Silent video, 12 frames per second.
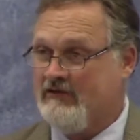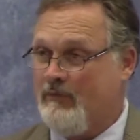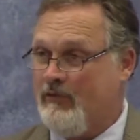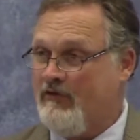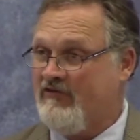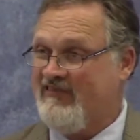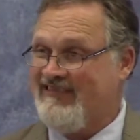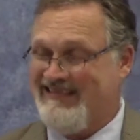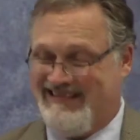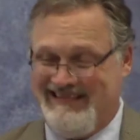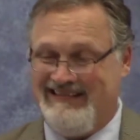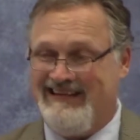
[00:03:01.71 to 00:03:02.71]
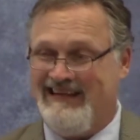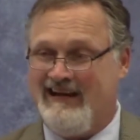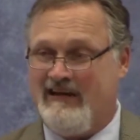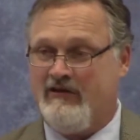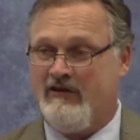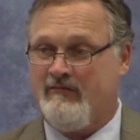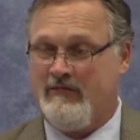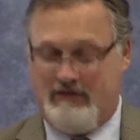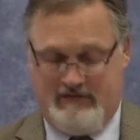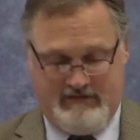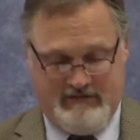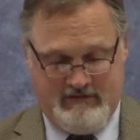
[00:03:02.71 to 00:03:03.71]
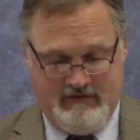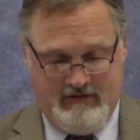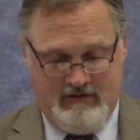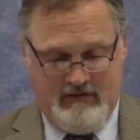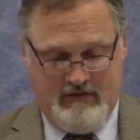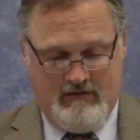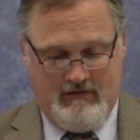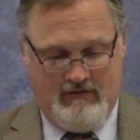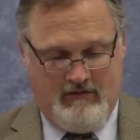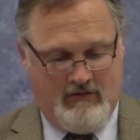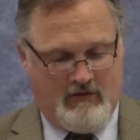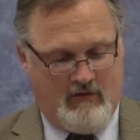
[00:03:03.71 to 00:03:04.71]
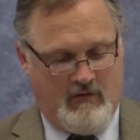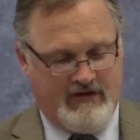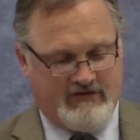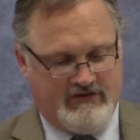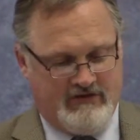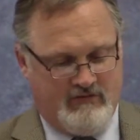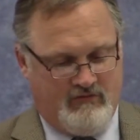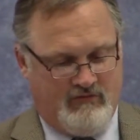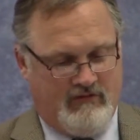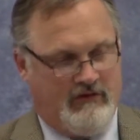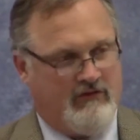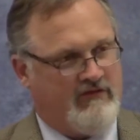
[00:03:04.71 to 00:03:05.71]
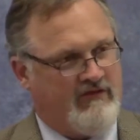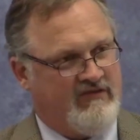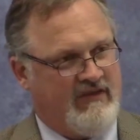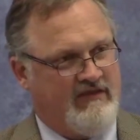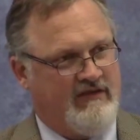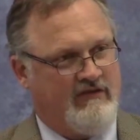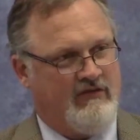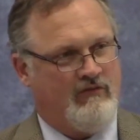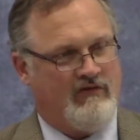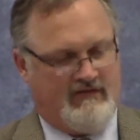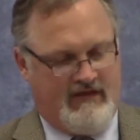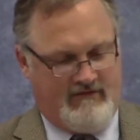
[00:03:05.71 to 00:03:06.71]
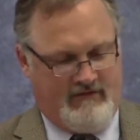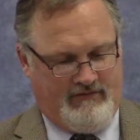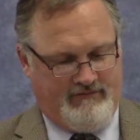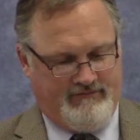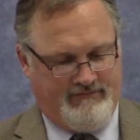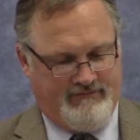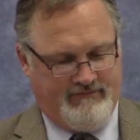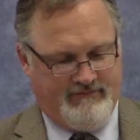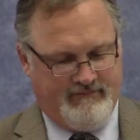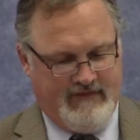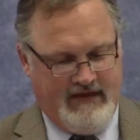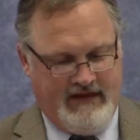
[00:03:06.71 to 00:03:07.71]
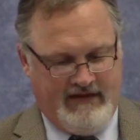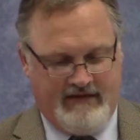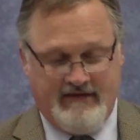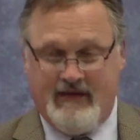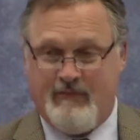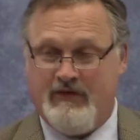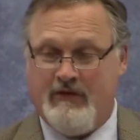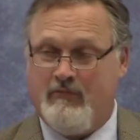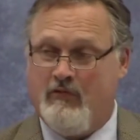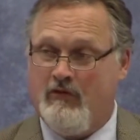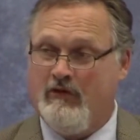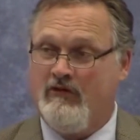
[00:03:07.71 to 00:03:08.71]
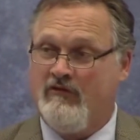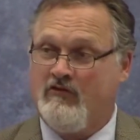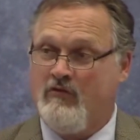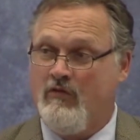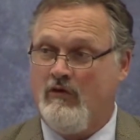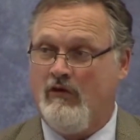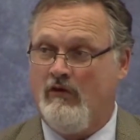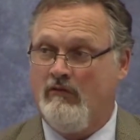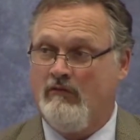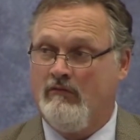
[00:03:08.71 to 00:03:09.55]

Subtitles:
the person's silly argument or question, you're descending to his level and end up in a pointless quarrel.